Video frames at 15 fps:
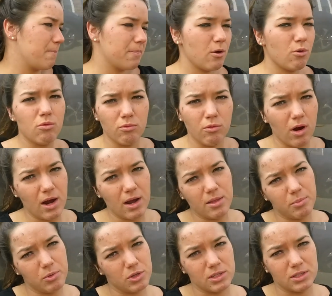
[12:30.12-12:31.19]
They're all right.
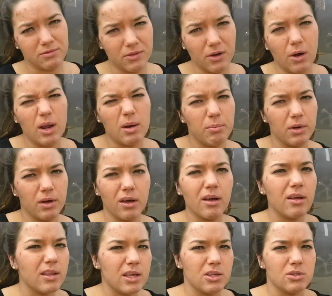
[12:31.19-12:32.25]
The bushes are fine,
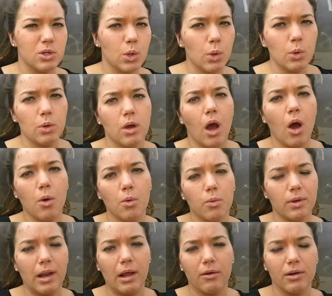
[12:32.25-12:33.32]
but they just look
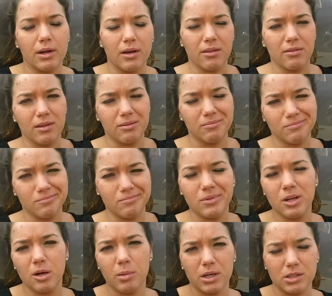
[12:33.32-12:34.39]
old now, and I kind of think mm,
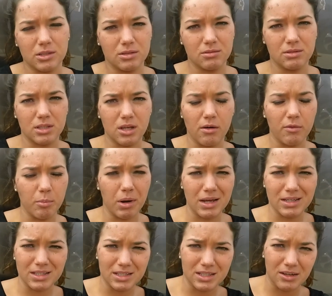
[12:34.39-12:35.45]
I might just start
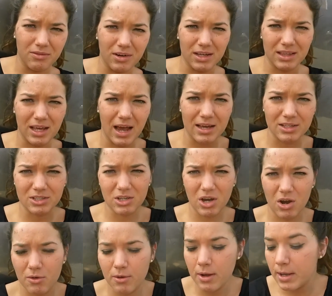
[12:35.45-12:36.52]
replacing stuff like that.
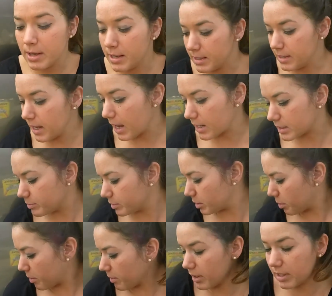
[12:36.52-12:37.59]
So yeah, something
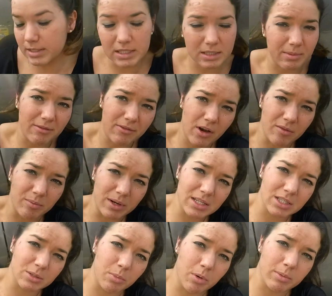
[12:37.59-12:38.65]
that probably only takes about five
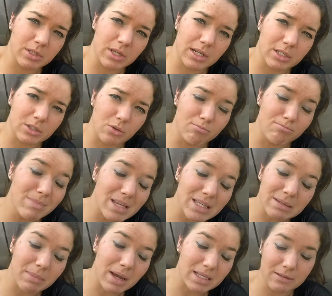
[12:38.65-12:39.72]
minutes has probably turned into a
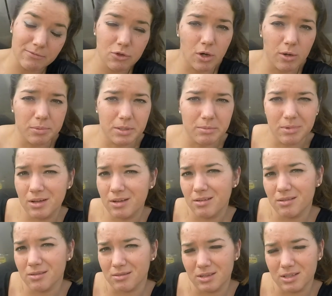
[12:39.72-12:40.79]
miss massive job because I'm like,
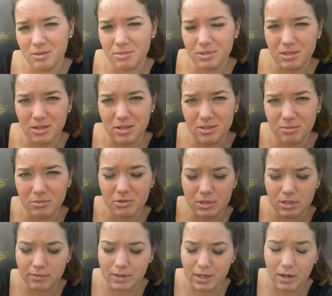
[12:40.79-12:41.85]
oh, actually, I'm going to start doing more
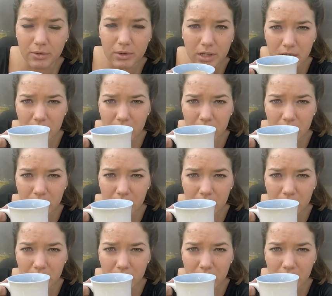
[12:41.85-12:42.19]
stuff now